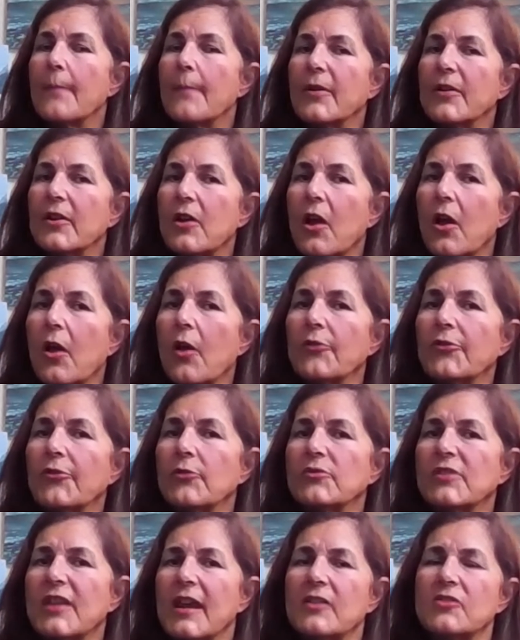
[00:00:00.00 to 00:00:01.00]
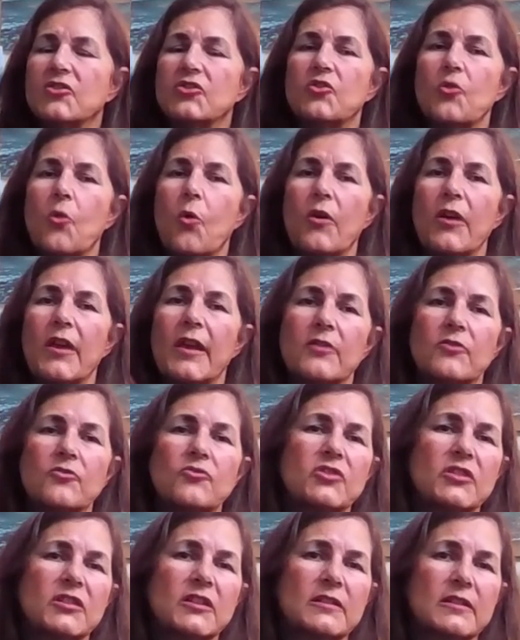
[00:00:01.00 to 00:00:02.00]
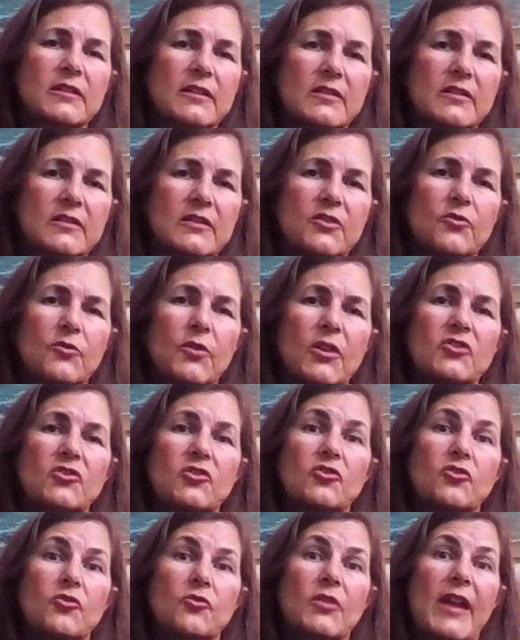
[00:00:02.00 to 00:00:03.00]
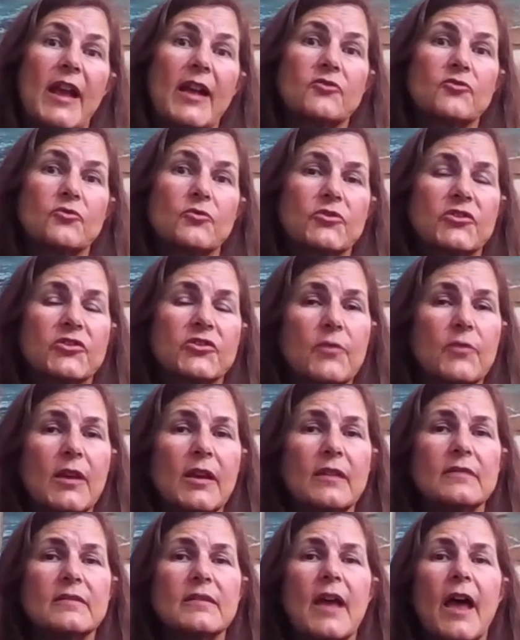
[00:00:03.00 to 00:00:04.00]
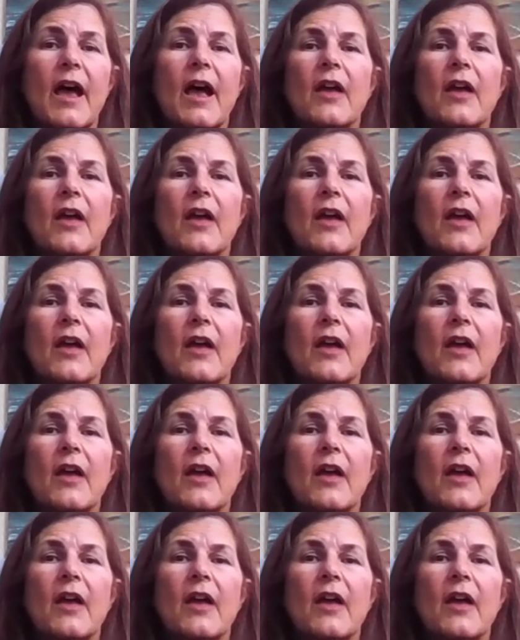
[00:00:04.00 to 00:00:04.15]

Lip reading: but it also takes your energy into consideration, your natural strengths,